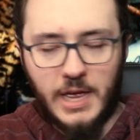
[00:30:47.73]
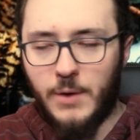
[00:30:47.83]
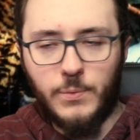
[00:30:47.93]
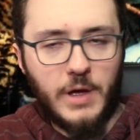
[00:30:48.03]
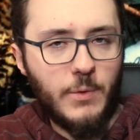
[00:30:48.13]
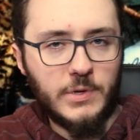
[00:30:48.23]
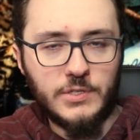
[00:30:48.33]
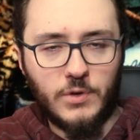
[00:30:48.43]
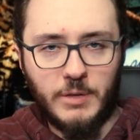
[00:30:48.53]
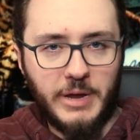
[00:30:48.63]
I
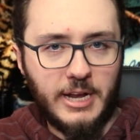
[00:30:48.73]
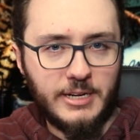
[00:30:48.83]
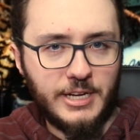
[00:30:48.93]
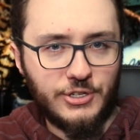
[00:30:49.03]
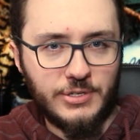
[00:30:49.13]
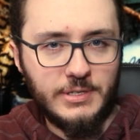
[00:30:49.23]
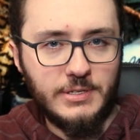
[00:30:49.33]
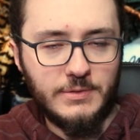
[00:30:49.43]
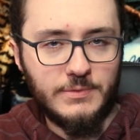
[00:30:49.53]
wasn't really paying attention,